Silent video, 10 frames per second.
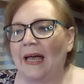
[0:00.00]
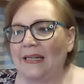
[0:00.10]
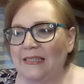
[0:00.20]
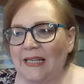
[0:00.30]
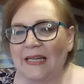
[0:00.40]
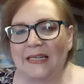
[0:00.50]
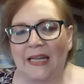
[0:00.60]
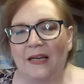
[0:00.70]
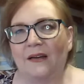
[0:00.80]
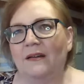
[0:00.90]
I sat
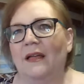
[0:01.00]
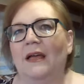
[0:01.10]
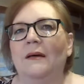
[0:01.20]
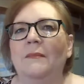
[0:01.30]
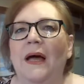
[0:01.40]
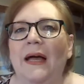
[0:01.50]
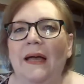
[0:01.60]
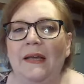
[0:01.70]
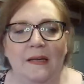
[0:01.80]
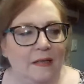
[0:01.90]
down, um,
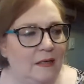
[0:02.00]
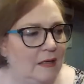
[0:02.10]
I